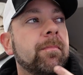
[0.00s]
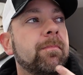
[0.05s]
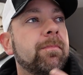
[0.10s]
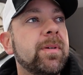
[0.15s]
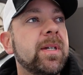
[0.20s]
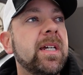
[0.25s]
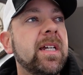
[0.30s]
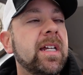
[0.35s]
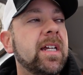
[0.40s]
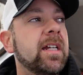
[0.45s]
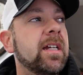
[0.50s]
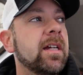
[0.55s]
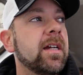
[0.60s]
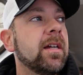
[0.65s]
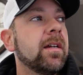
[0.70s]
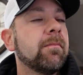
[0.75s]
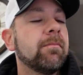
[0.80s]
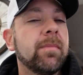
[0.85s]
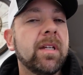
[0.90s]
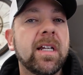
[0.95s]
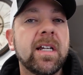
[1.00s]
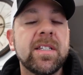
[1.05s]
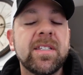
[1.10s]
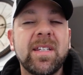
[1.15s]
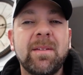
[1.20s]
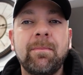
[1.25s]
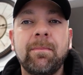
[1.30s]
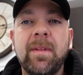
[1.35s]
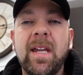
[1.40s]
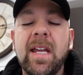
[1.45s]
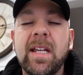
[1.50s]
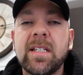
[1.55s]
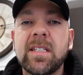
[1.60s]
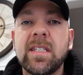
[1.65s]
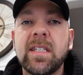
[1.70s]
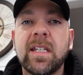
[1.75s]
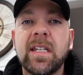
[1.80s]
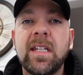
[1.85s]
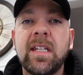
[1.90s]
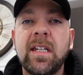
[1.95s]
B, because it makes
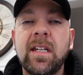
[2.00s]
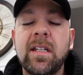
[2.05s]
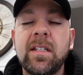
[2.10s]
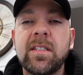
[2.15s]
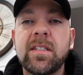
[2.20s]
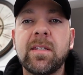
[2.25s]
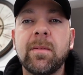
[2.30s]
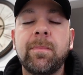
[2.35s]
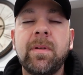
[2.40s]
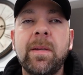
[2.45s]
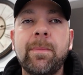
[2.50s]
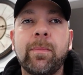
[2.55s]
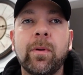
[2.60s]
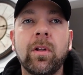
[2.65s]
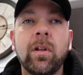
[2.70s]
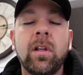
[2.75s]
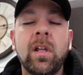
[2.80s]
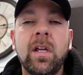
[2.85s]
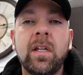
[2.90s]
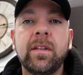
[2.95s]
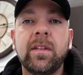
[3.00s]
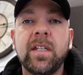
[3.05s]
the kids, the people,